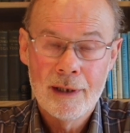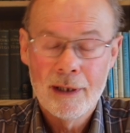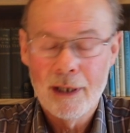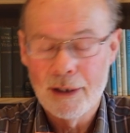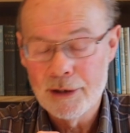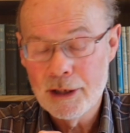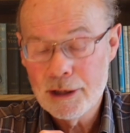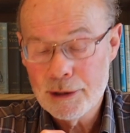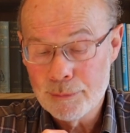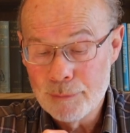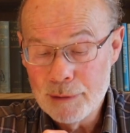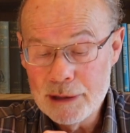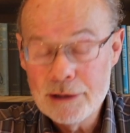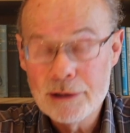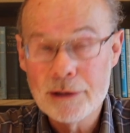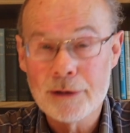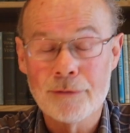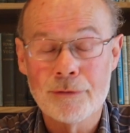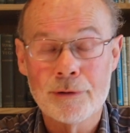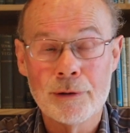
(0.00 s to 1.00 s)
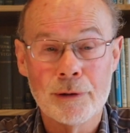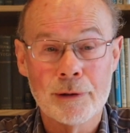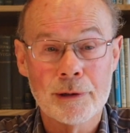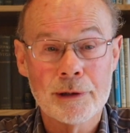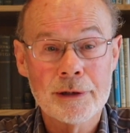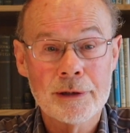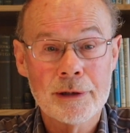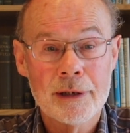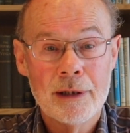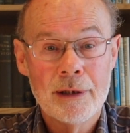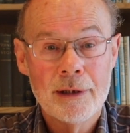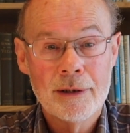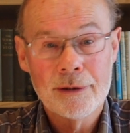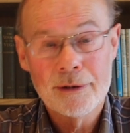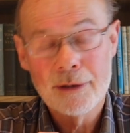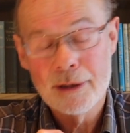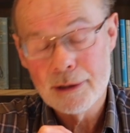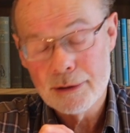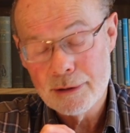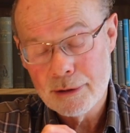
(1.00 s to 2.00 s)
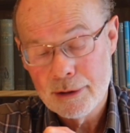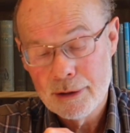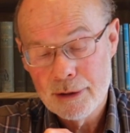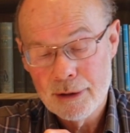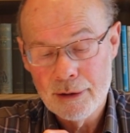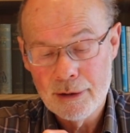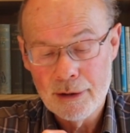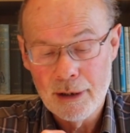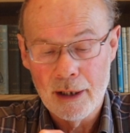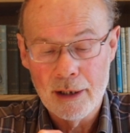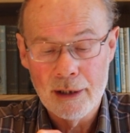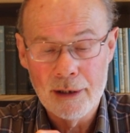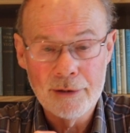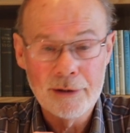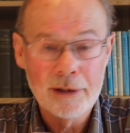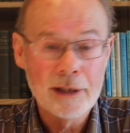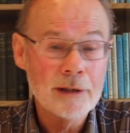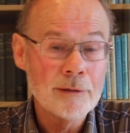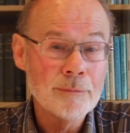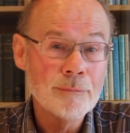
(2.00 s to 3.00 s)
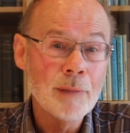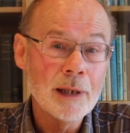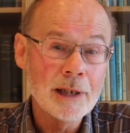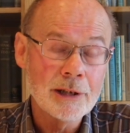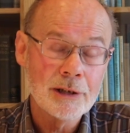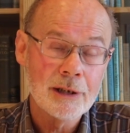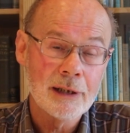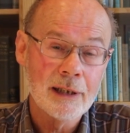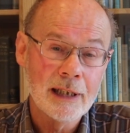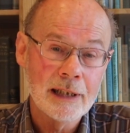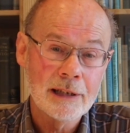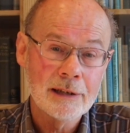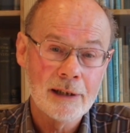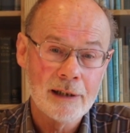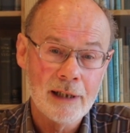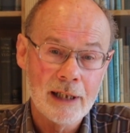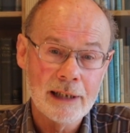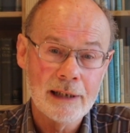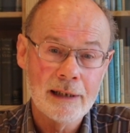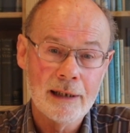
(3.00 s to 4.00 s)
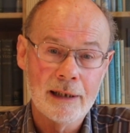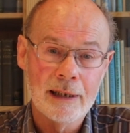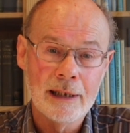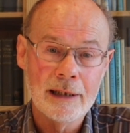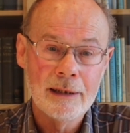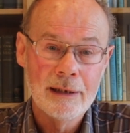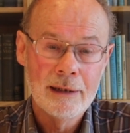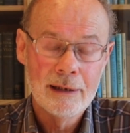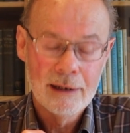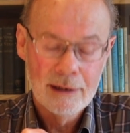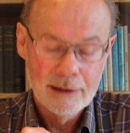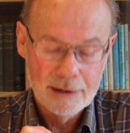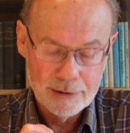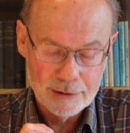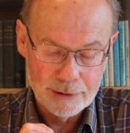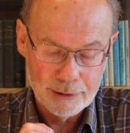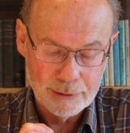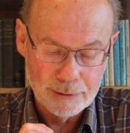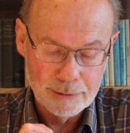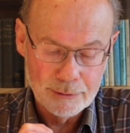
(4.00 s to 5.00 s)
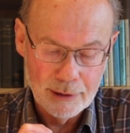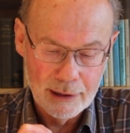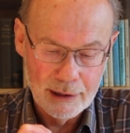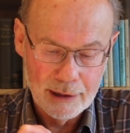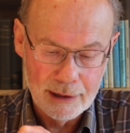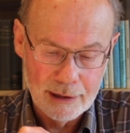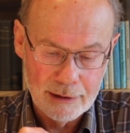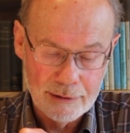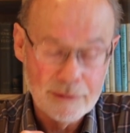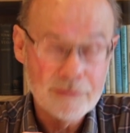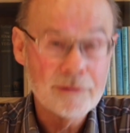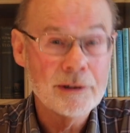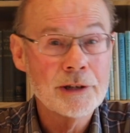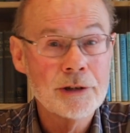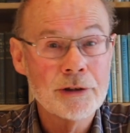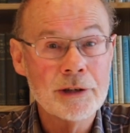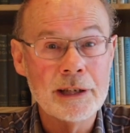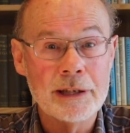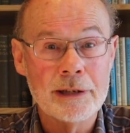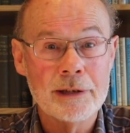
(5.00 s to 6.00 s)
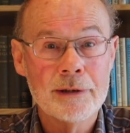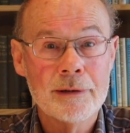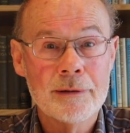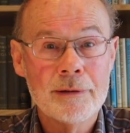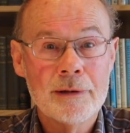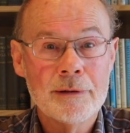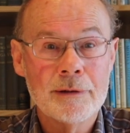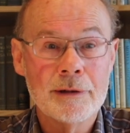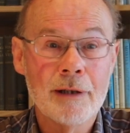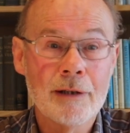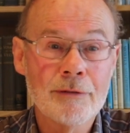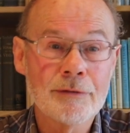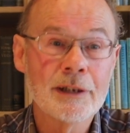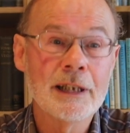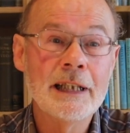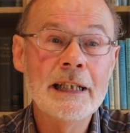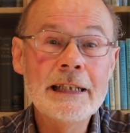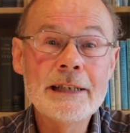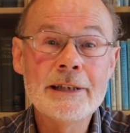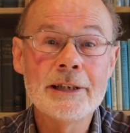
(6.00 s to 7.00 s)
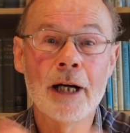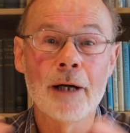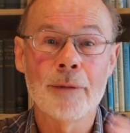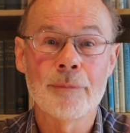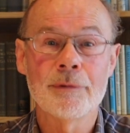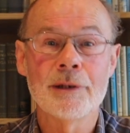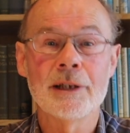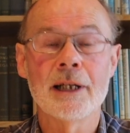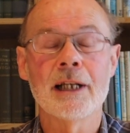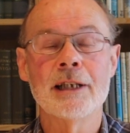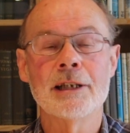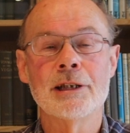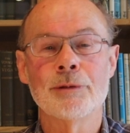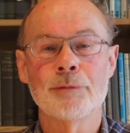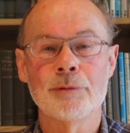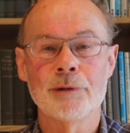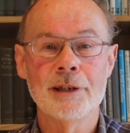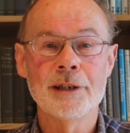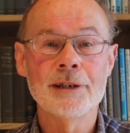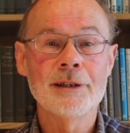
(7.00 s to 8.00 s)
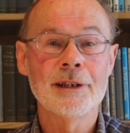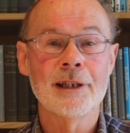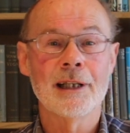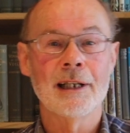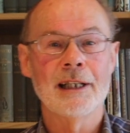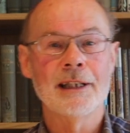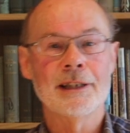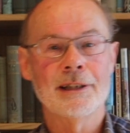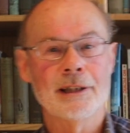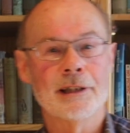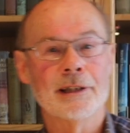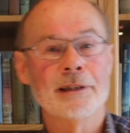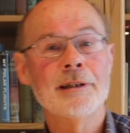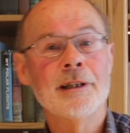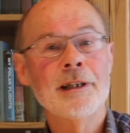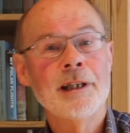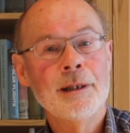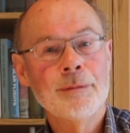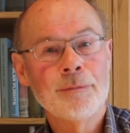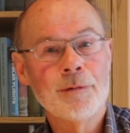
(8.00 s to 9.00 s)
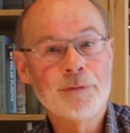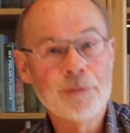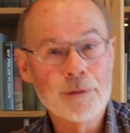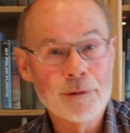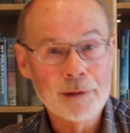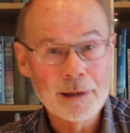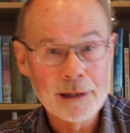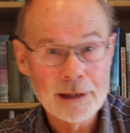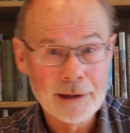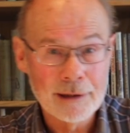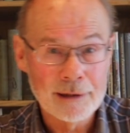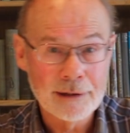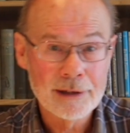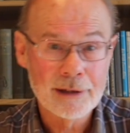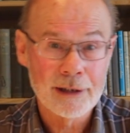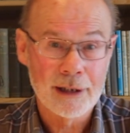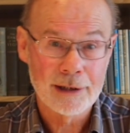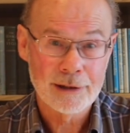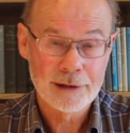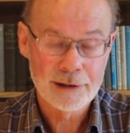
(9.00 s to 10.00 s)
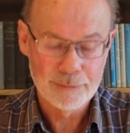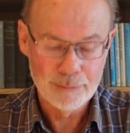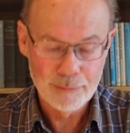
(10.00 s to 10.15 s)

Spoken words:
And this means, of course, that they are much less likely to retreat. You have to heat up the ice within the glacier before it can start to